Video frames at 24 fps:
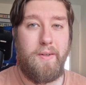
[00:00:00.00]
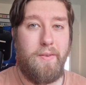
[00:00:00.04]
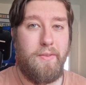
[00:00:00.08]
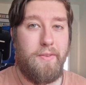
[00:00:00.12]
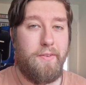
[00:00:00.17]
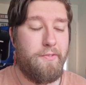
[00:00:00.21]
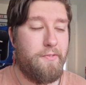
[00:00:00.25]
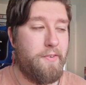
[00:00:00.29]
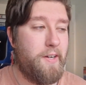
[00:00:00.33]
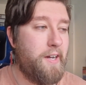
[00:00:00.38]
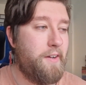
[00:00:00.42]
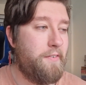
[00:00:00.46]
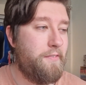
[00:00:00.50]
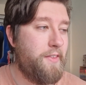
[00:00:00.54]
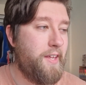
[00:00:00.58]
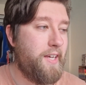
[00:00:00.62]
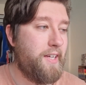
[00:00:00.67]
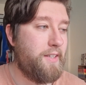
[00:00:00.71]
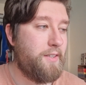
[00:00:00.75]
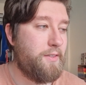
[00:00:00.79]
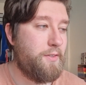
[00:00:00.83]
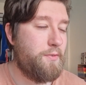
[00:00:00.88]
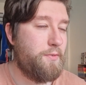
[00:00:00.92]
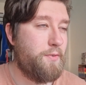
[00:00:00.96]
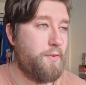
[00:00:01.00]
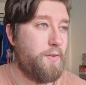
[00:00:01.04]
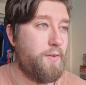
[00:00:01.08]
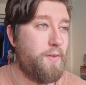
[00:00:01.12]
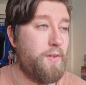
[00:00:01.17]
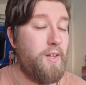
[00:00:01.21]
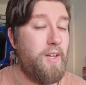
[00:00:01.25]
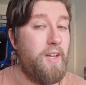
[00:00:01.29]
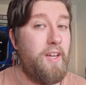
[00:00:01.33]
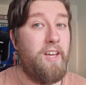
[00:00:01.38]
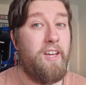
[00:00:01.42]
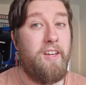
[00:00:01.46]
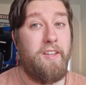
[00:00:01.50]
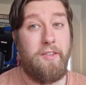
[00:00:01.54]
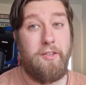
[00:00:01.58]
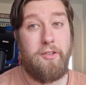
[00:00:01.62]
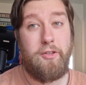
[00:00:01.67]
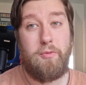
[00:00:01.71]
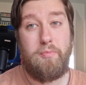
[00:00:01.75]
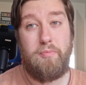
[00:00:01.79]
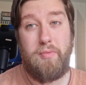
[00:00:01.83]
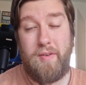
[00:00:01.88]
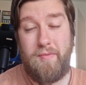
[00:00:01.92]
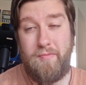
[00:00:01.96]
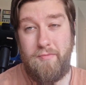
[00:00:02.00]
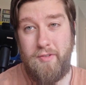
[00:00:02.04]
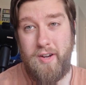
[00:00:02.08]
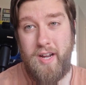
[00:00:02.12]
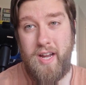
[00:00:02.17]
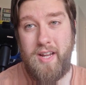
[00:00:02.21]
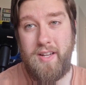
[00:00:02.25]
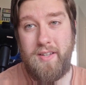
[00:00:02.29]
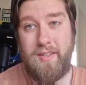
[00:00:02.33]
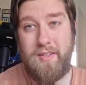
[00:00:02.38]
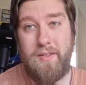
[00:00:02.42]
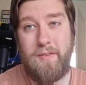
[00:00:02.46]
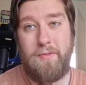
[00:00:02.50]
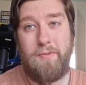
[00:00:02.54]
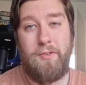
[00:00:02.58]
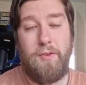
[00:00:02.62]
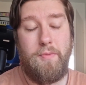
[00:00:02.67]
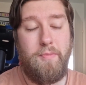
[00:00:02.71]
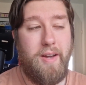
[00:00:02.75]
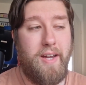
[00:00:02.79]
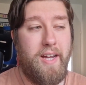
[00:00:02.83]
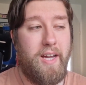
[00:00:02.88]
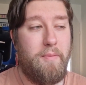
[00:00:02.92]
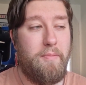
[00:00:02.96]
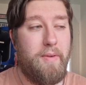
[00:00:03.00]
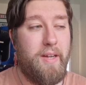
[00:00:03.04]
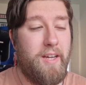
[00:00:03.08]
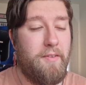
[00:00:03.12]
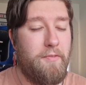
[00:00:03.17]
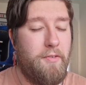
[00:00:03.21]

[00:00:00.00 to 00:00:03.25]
on the 5 things for the sprint race for Miami.